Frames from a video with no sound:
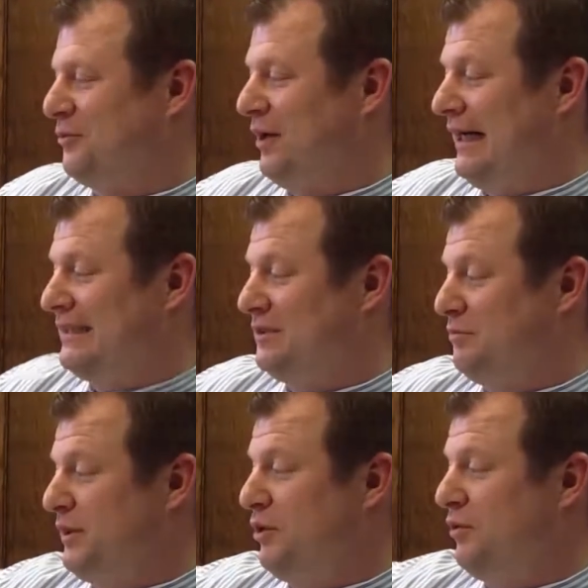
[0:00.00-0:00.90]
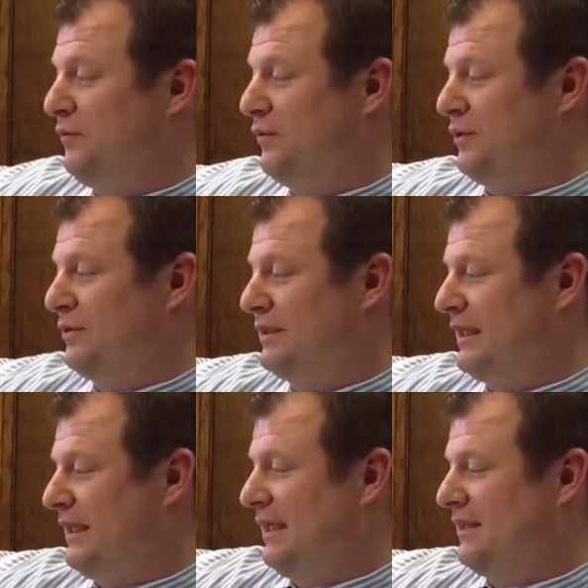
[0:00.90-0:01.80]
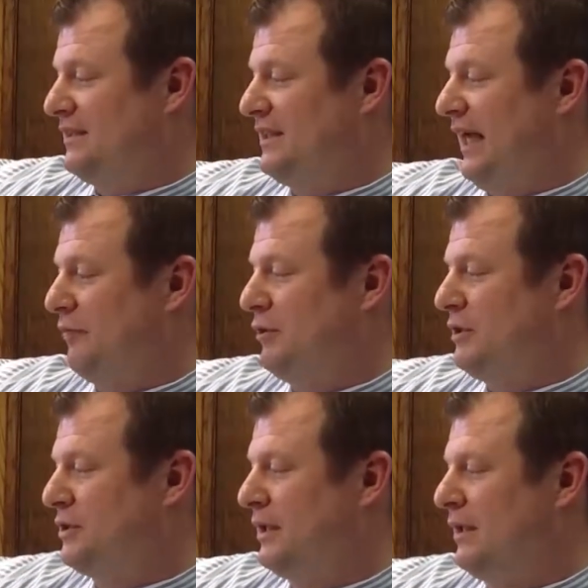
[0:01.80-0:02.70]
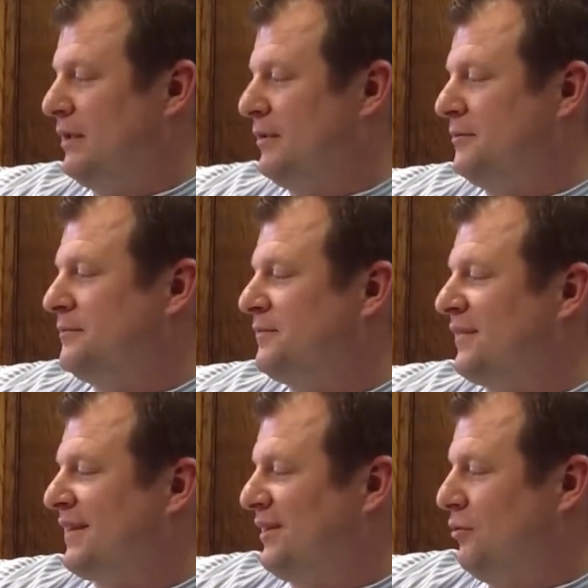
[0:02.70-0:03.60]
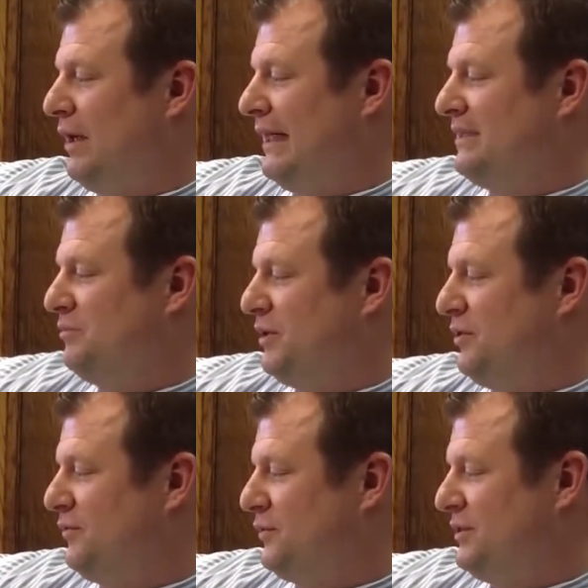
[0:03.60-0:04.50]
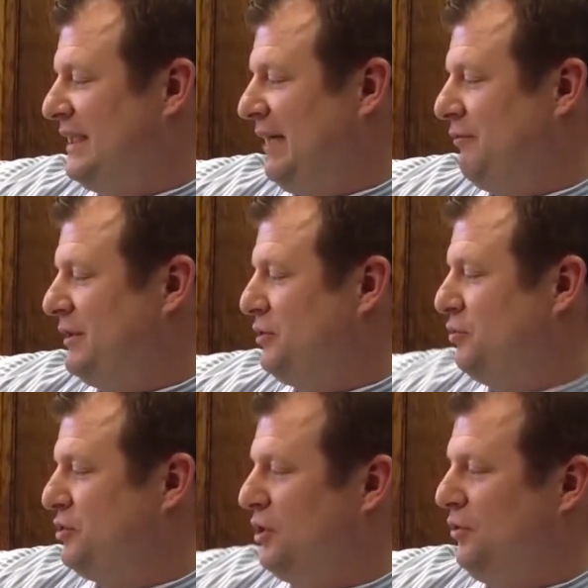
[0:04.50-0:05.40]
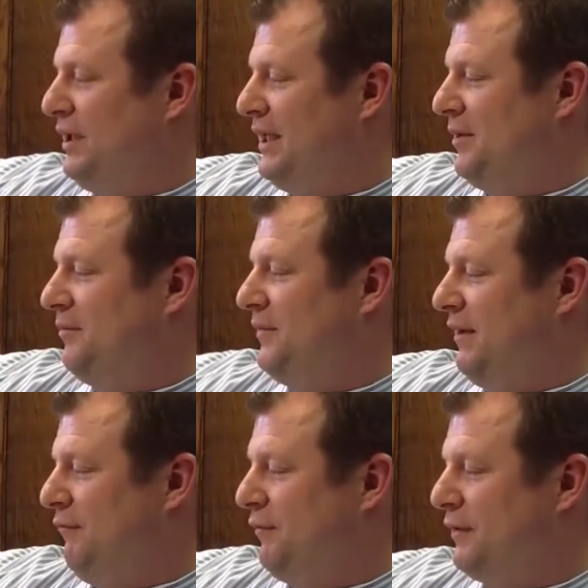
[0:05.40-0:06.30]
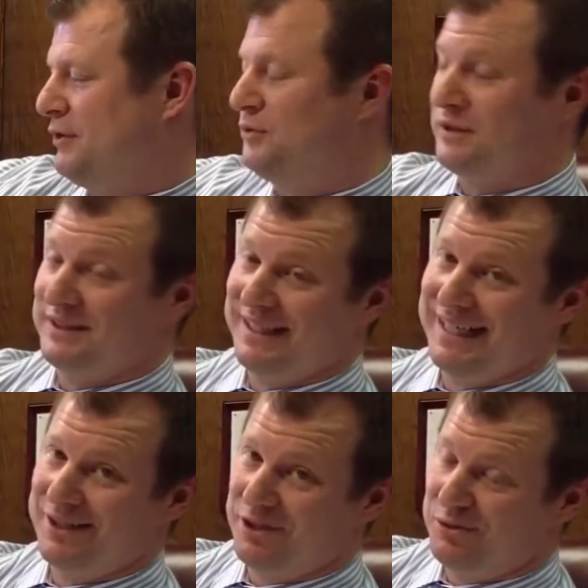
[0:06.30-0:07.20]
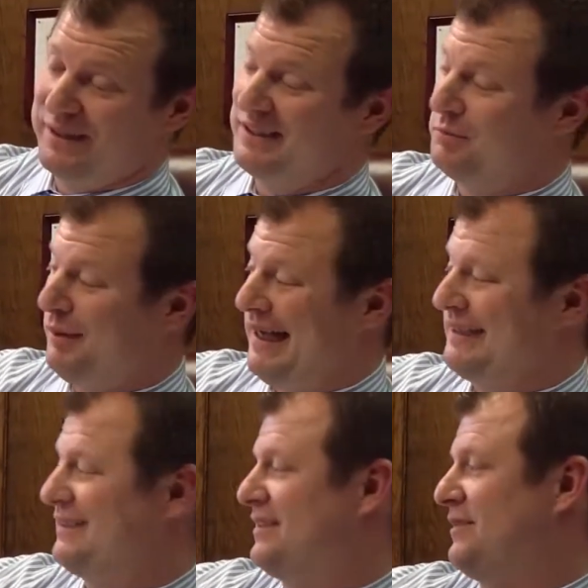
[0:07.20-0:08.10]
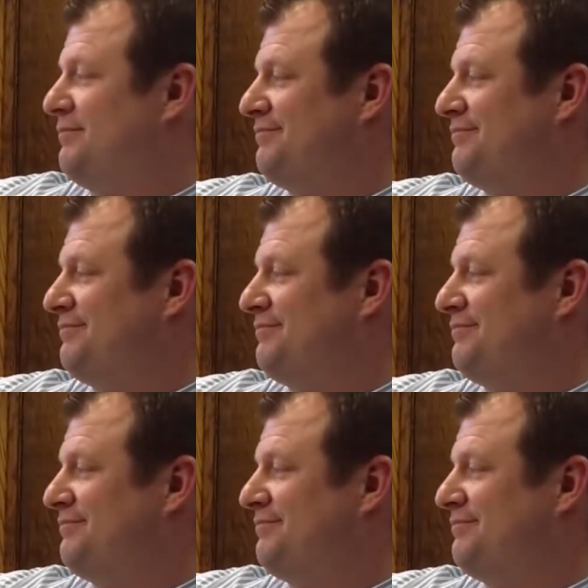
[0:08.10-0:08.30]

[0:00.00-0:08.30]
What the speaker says: Wise and beautiful, cut in the sandwich. Wise and beautiful sandwich, who showed him that first was not always best.